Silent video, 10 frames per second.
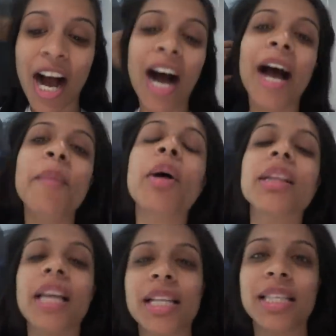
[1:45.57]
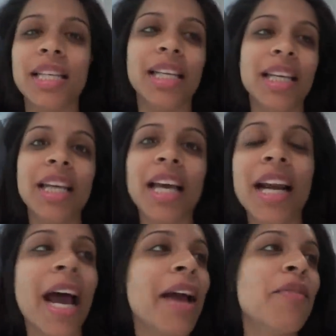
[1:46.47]
I bought that CD,
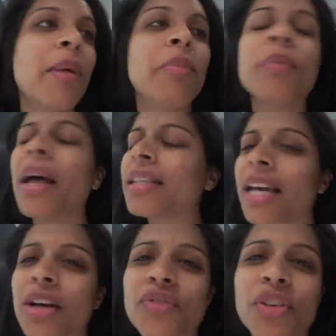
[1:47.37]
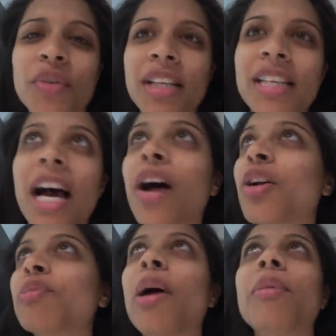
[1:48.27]
and I remember that day I was feeling really down.
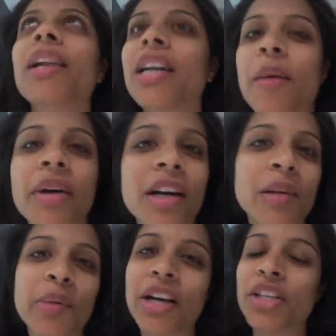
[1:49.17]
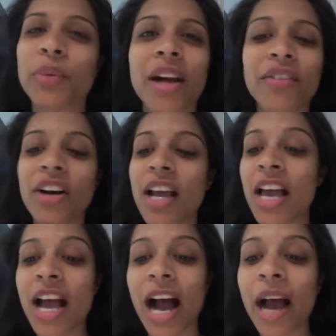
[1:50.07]
I was probably like coming out of depression or whatever.
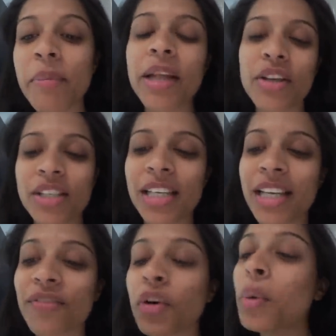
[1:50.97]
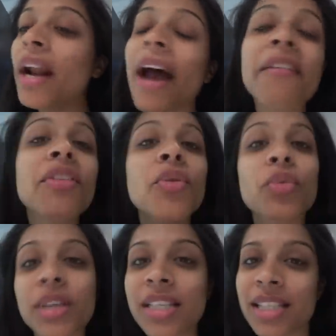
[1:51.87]
I played her CD, and for whatever
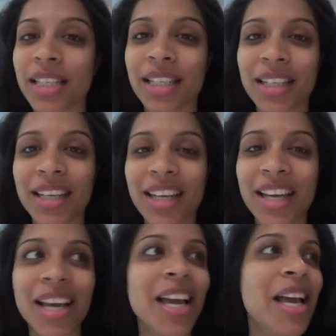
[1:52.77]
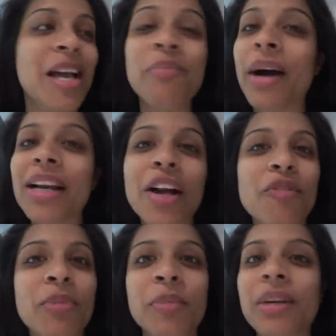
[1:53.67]
reason, it might not
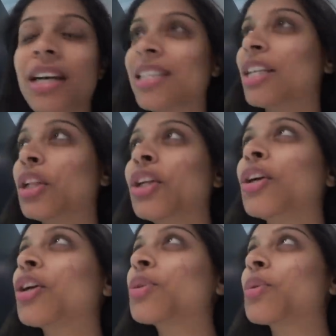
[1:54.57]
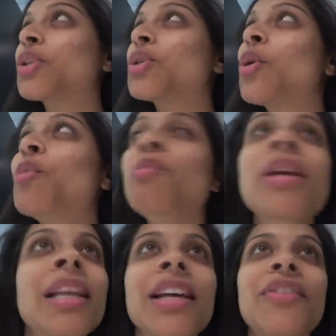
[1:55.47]
have been because the lyrics were so
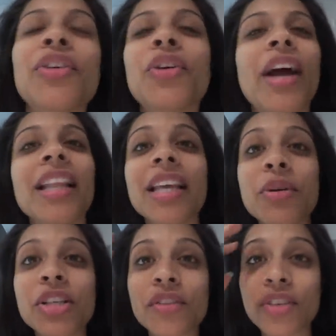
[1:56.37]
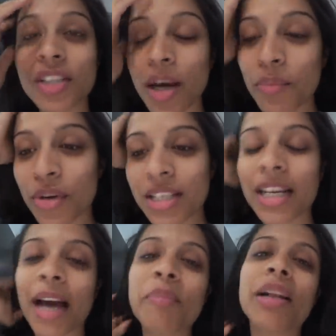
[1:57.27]
meaningful or anything. It was just for some
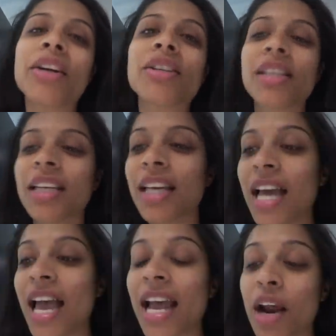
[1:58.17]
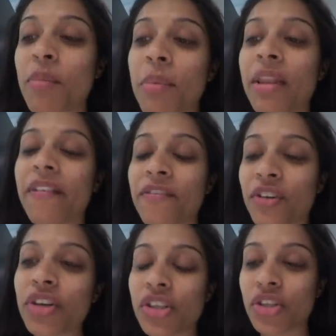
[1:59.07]
reason I played her CD, and I remember that
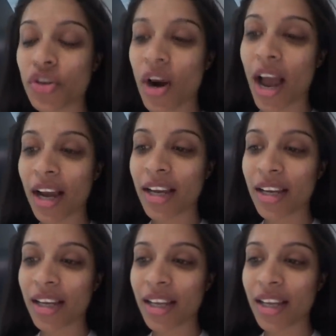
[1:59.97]
first track.